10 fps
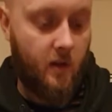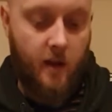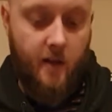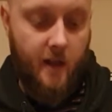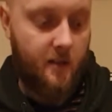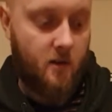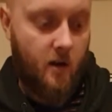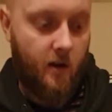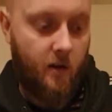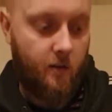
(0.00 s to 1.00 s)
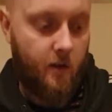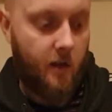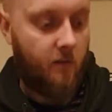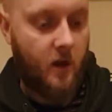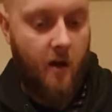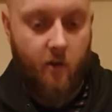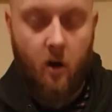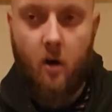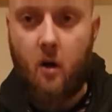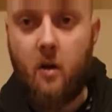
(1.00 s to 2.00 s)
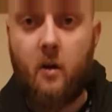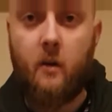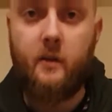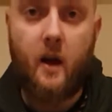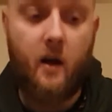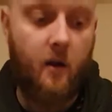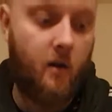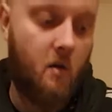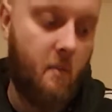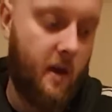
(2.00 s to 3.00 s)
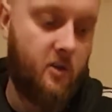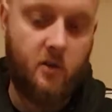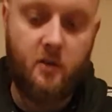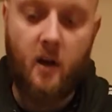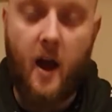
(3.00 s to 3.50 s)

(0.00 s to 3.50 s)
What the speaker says: And that's not including like if you have a Hawk or a Dark or a Matrix or